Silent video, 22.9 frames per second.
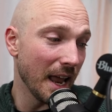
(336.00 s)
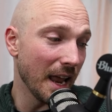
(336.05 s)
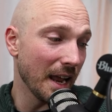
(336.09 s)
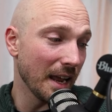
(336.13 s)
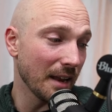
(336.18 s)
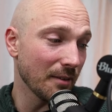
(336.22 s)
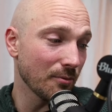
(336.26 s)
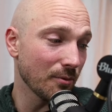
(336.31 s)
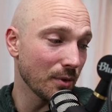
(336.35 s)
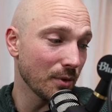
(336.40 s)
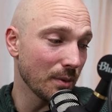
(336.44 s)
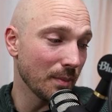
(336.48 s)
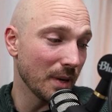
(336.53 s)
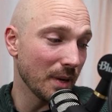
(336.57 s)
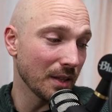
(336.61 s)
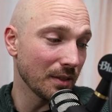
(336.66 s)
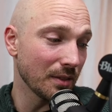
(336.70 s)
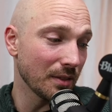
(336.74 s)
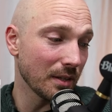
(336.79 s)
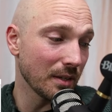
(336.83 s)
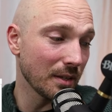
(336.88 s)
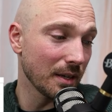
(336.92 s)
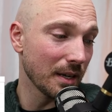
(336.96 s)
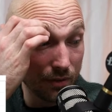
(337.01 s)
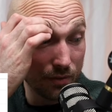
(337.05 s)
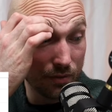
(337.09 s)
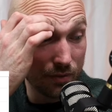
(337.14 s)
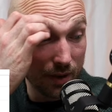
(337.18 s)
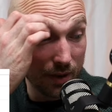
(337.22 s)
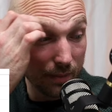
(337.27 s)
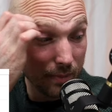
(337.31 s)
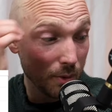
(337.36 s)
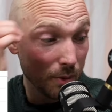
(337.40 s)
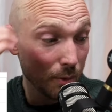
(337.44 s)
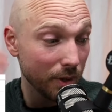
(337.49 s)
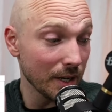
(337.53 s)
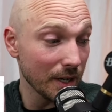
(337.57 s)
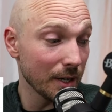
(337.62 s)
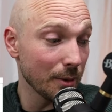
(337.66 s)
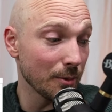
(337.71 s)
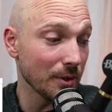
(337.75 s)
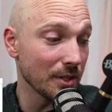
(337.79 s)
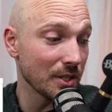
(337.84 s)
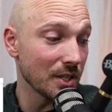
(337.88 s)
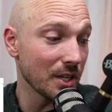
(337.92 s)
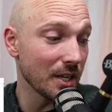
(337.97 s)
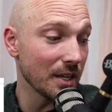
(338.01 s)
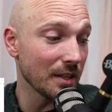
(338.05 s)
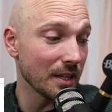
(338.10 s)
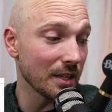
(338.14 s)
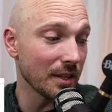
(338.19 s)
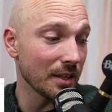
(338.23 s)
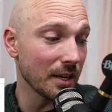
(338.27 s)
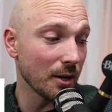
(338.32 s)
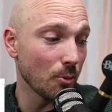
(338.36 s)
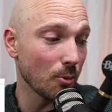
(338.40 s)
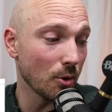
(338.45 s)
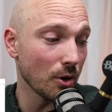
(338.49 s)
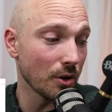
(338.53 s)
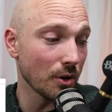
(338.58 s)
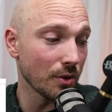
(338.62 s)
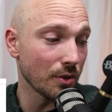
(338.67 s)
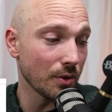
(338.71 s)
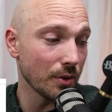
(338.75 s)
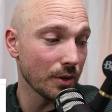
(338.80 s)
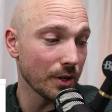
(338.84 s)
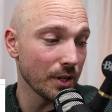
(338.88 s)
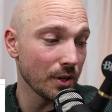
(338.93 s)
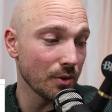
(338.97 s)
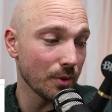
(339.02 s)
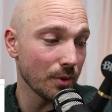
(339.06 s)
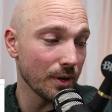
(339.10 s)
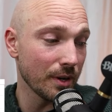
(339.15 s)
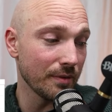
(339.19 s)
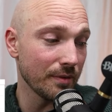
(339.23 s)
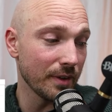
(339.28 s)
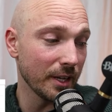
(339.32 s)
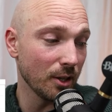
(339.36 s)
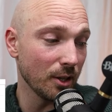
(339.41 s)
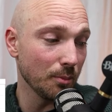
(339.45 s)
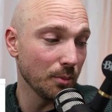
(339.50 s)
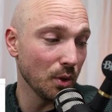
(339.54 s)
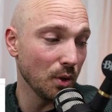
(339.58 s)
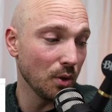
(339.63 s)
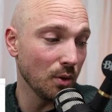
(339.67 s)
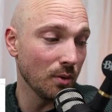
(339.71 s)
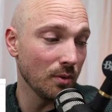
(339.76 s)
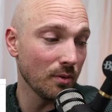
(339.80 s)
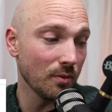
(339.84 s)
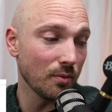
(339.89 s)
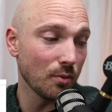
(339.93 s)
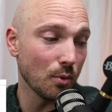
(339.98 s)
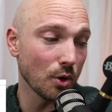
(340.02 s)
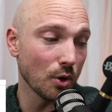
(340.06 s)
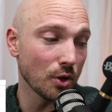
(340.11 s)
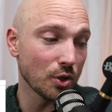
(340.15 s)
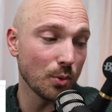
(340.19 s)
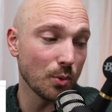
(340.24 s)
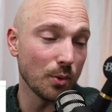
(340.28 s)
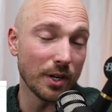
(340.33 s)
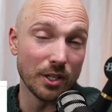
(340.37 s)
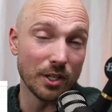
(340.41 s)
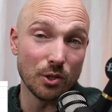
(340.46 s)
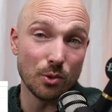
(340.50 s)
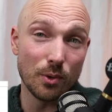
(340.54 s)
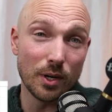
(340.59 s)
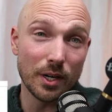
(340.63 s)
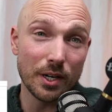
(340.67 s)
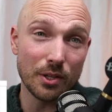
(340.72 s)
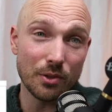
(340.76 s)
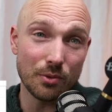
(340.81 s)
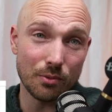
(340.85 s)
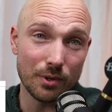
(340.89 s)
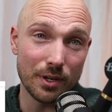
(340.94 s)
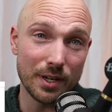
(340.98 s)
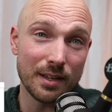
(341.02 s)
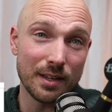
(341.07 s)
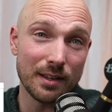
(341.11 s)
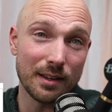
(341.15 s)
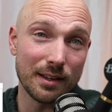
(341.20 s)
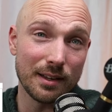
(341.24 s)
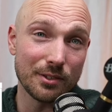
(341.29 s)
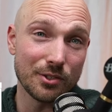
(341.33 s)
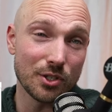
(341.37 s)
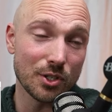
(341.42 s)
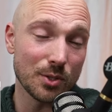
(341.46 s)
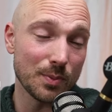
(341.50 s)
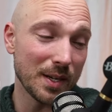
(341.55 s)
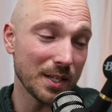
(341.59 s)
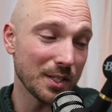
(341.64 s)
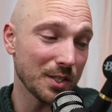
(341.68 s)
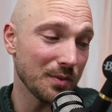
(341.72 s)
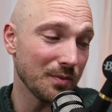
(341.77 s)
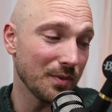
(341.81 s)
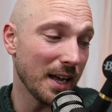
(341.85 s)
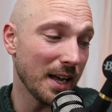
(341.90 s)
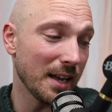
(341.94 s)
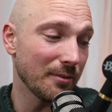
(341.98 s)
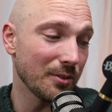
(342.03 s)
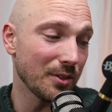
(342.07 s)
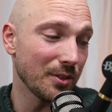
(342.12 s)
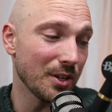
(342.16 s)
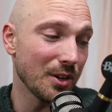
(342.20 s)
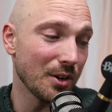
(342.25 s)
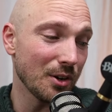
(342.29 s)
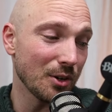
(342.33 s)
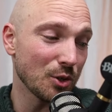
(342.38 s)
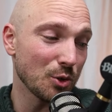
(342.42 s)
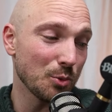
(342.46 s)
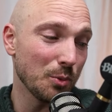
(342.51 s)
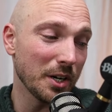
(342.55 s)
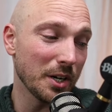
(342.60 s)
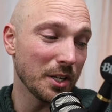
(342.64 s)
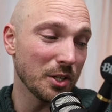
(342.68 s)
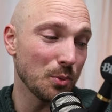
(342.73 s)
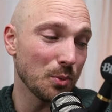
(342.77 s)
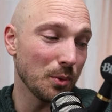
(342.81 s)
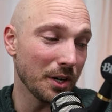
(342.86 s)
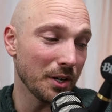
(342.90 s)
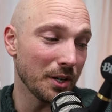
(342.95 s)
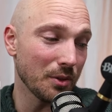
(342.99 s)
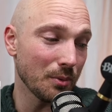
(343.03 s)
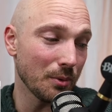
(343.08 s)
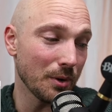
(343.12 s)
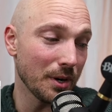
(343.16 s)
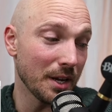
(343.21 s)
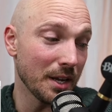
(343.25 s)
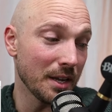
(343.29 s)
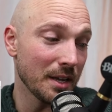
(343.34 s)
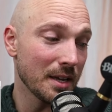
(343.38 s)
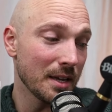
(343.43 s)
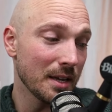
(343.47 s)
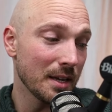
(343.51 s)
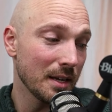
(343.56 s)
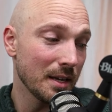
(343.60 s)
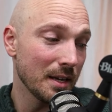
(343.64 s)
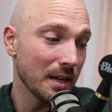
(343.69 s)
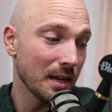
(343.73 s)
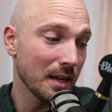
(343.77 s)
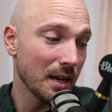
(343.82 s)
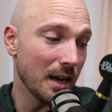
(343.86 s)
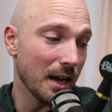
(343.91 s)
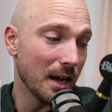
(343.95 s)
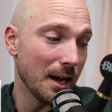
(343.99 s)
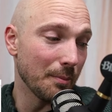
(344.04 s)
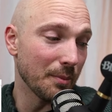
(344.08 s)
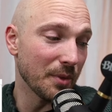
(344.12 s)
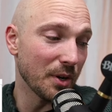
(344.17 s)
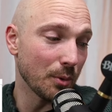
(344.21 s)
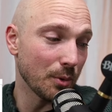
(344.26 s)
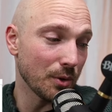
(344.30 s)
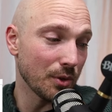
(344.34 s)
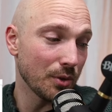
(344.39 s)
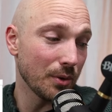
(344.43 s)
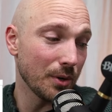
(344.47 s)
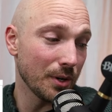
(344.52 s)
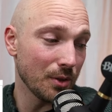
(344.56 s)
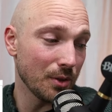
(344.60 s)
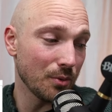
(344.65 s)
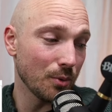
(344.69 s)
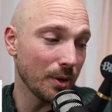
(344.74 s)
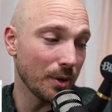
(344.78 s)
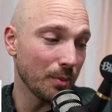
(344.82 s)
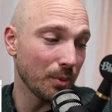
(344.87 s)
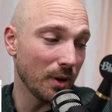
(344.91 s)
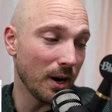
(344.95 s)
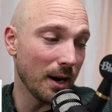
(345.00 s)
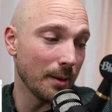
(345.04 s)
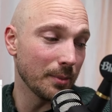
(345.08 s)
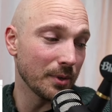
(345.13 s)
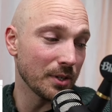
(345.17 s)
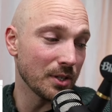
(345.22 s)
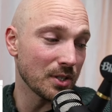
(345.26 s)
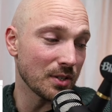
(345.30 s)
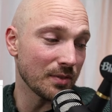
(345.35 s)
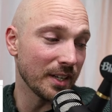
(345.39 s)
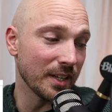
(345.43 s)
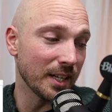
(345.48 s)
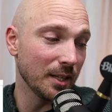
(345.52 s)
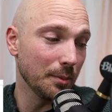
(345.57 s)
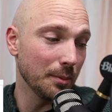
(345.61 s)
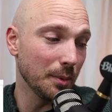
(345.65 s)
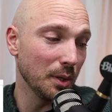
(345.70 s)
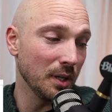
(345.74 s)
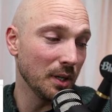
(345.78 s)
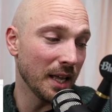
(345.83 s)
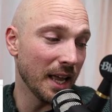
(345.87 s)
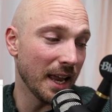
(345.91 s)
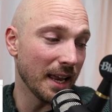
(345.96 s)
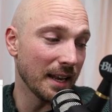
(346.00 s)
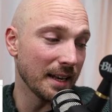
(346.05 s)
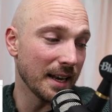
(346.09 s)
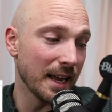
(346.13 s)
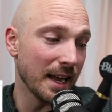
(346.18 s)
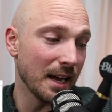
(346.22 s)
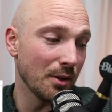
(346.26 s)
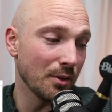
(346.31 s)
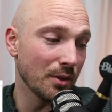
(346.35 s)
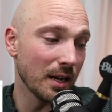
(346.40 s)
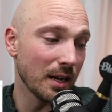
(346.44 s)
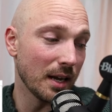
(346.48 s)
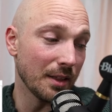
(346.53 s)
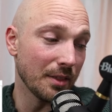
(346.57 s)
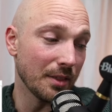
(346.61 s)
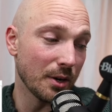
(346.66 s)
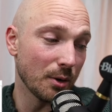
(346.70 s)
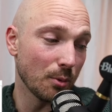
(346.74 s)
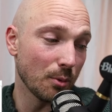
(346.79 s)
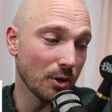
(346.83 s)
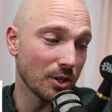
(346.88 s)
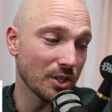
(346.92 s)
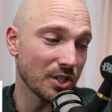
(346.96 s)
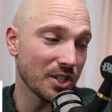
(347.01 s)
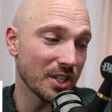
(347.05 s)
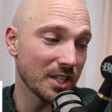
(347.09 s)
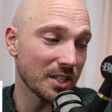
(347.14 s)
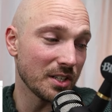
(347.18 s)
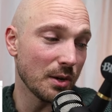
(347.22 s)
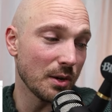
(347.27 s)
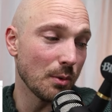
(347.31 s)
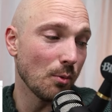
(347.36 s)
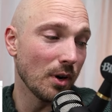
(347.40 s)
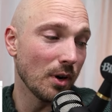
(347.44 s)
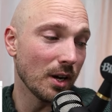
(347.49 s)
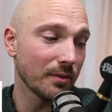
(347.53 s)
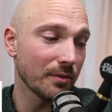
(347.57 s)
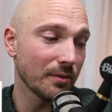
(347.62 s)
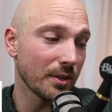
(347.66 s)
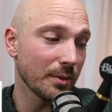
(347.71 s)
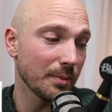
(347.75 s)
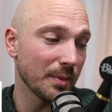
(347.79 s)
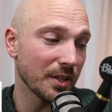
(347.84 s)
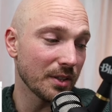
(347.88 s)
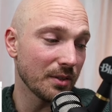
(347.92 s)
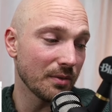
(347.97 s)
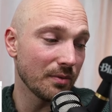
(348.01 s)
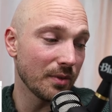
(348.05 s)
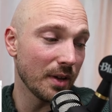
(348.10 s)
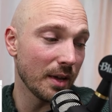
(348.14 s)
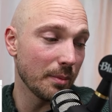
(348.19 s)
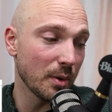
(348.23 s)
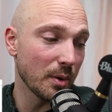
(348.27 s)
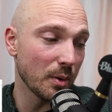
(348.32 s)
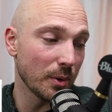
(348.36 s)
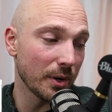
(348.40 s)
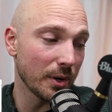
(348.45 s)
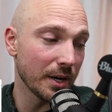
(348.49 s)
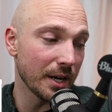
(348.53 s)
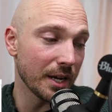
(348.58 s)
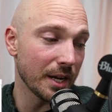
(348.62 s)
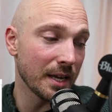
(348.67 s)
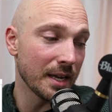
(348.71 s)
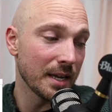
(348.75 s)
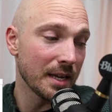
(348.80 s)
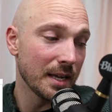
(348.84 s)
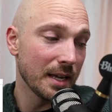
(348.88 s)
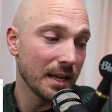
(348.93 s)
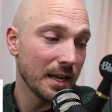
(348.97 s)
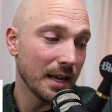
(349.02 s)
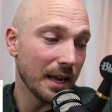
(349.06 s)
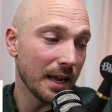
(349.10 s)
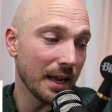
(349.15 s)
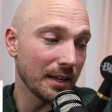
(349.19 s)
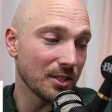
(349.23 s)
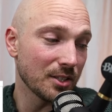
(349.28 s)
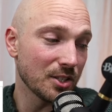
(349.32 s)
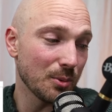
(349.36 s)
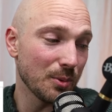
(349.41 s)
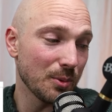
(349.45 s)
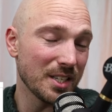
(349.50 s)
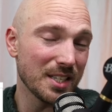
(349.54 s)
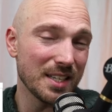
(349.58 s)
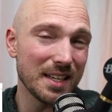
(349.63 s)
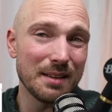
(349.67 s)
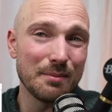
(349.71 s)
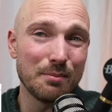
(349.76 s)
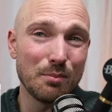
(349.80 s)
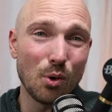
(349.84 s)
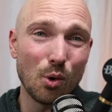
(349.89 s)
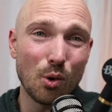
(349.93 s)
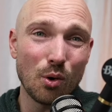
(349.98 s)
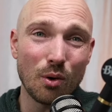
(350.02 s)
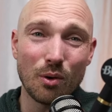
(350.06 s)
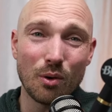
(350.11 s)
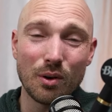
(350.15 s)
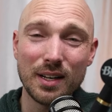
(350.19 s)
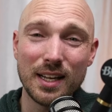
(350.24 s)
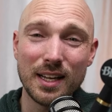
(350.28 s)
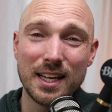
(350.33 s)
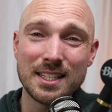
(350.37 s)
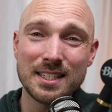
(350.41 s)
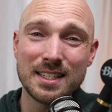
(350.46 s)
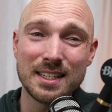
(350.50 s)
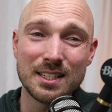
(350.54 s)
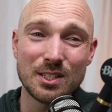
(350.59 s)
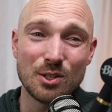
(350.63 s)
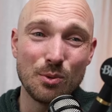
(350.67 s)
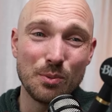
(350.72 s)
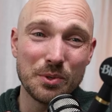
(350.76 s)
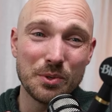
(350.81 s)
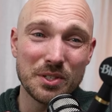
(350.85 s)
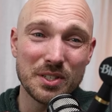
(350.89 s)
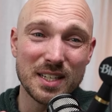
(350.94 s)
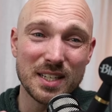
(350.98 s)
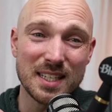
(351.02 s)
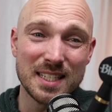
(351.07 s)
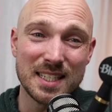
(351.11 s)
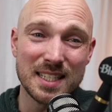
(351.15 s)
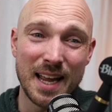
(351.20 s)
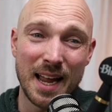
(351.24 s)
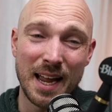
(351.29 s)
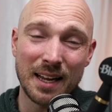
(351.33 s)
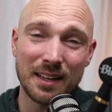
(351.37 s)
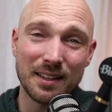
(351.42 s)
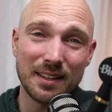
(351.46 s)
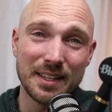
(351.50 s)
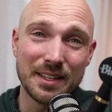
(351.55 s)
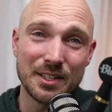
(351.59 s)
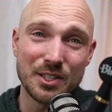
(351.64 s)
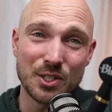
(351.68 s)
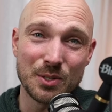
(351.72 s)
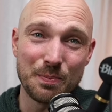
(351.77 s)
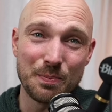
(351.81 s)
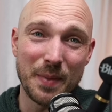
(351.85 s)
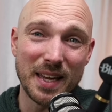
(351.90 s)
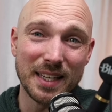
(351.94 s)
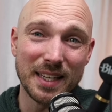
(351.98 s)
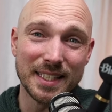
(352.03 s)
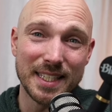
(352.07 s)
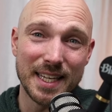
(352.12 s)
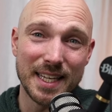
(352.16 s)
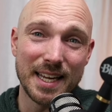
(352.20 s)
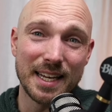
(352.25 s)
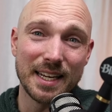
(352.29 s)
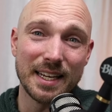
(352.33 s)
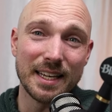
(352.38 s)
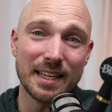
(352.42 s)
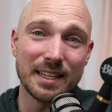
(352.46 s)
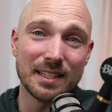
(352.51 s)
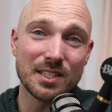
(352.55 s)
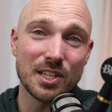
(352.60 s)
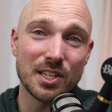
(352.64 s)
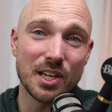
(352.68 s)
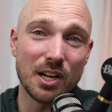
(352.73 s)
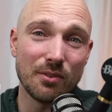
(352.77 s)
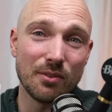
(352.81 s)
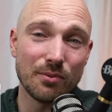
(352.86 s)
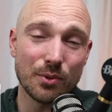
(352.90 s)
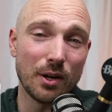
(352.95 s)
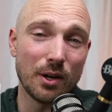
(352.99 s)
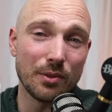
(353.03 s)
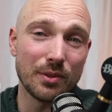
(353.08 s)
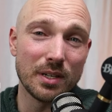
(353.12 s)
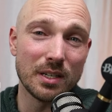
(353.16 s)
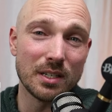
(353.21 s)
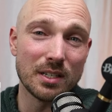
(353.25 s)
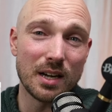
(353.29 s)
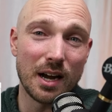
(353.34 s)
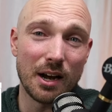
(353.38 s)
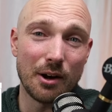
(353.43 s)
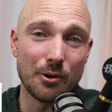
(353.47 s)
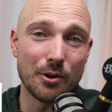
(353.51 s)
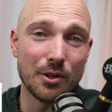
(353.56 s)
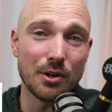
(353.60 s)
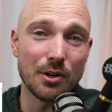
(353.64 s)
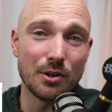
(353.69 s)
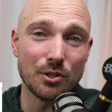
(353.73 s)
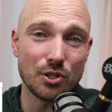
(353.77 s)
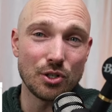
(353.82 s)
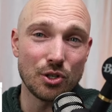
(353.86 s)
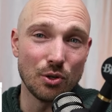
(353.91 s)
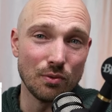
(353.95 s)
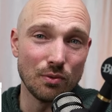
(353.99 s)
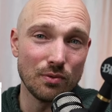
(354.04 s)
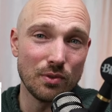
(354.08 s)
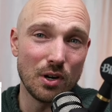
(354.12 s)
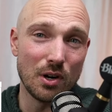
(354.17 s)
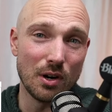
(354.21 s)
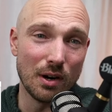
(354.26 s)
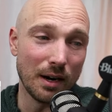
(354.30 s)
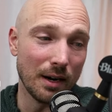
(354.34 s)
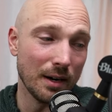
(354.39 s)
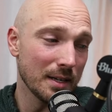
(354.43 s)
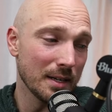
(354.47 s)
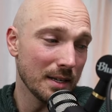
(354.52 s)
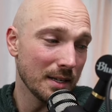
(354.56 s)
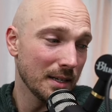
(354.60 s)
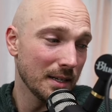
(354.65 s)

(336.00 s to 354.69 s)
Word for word: And for the month of February, we see that there were thirty-three available for twenty twenty-three. I should specify for the year twenty twenty-three, um, there were thirty-three properties available, and now uh, there were sixty-one for the month of February. And so we see more or less that's almost exactly just maintaining itself throughout the entire year so far.